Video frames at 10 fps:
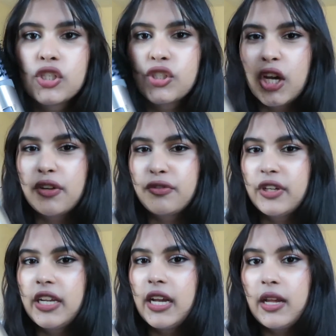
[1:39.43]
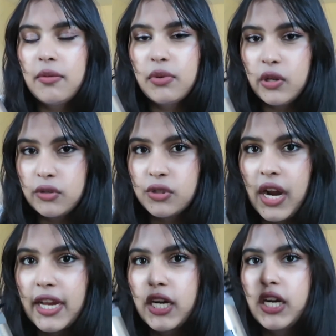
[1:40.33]
John Frieda blow
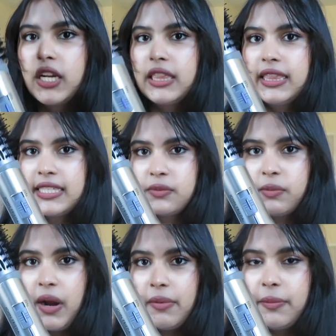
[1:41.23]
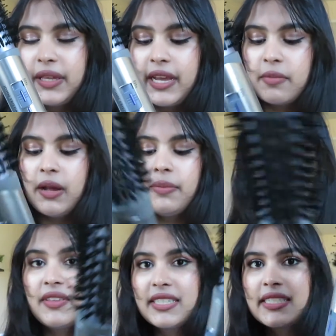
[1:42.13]
dryer, this will probably come up,
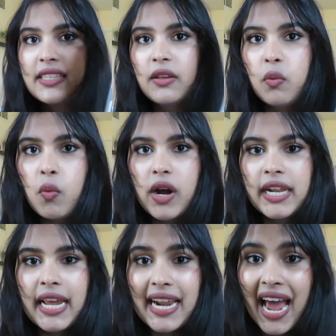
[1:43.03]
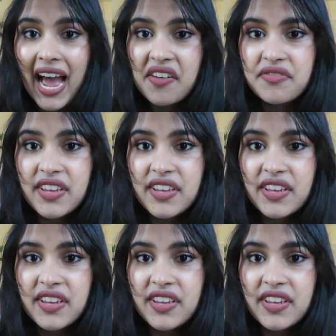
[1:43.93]
and this is in the 1.5